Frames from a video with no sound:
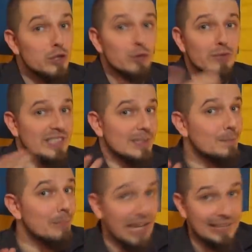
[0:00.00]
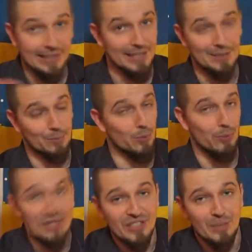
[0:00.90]
you respect his
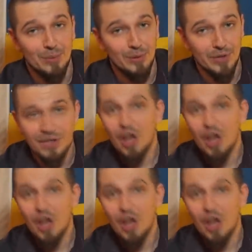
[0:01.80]
principles?